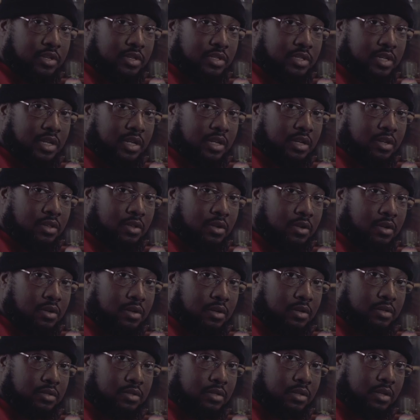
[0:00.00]
do these gig
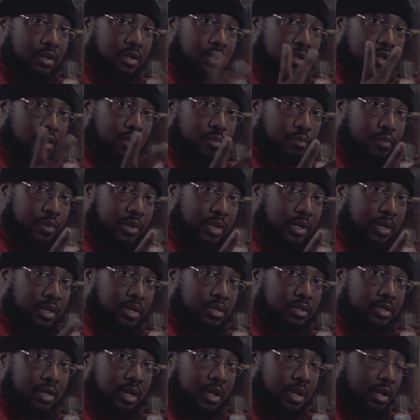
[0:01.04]
logs.
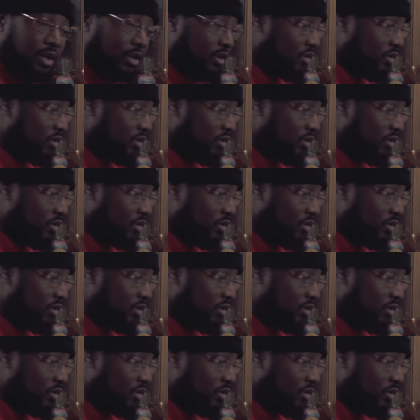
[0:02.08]
Cheese, hair